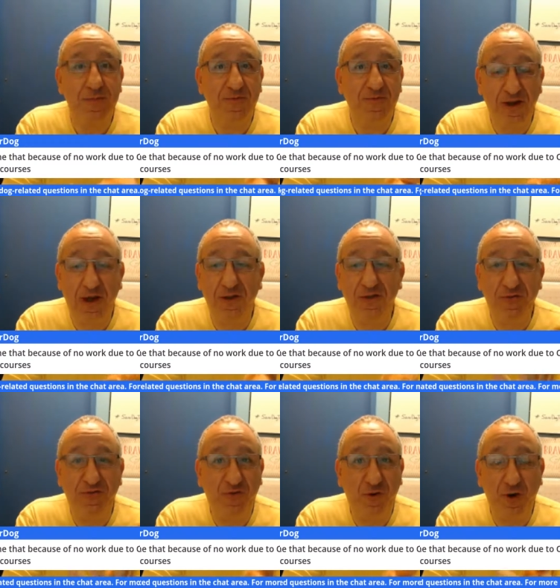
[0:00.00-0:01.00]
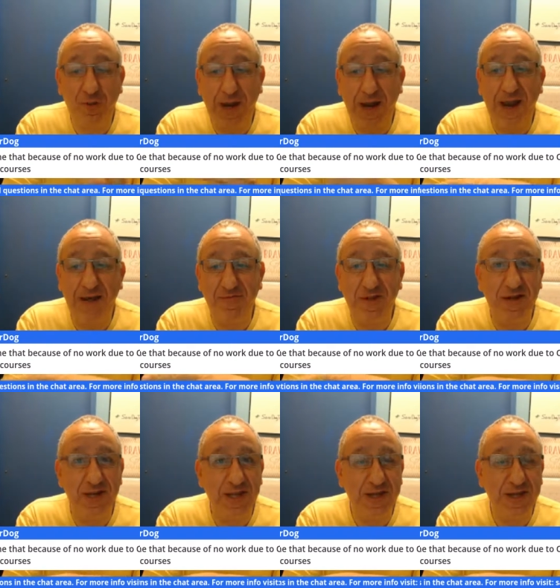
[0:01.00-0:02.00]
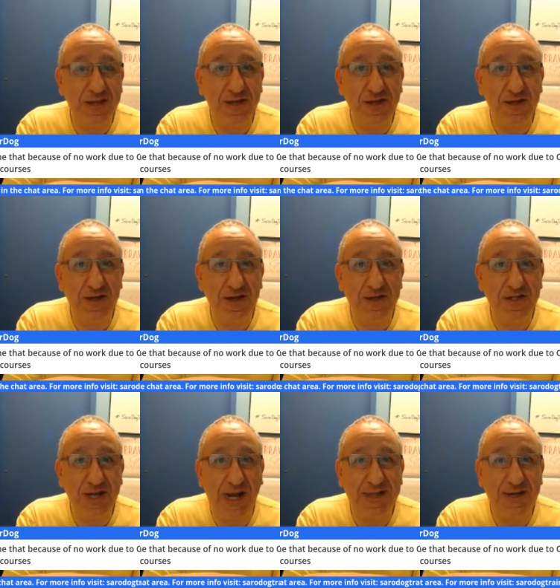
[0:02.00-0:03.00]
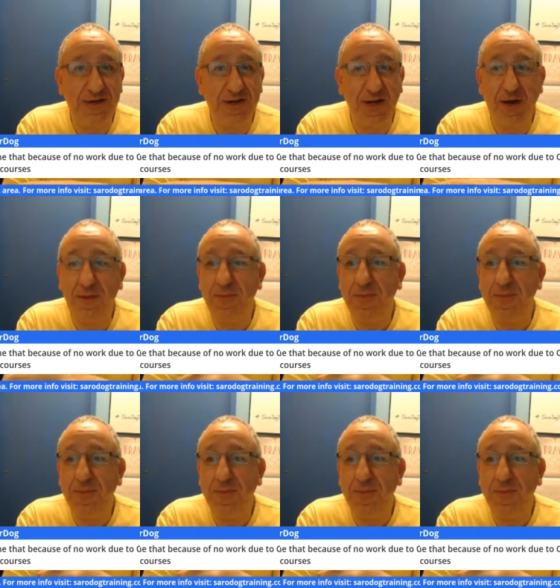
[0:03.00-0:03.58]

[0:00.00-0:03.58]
fill out the form. I have the link in the chat area.